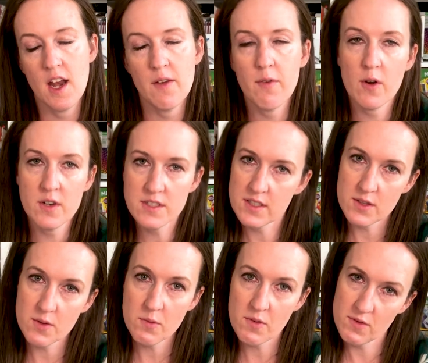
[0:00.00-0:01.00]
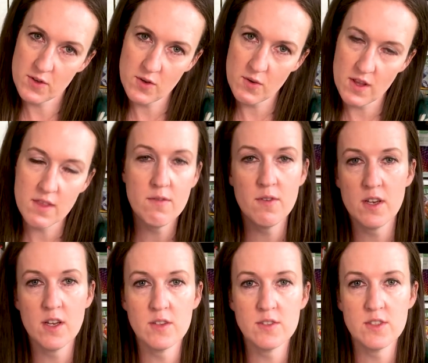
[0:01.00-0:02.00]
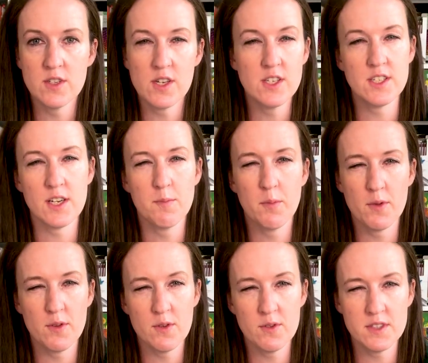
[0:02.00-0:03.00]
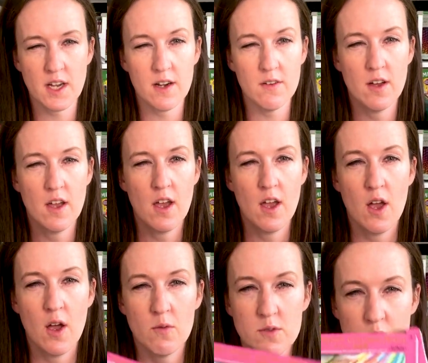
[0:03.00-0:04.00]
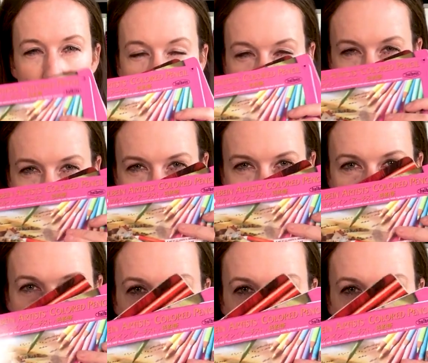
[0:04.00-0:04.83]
and I've already done the review and the videos, so you can check both of those out, was Holbein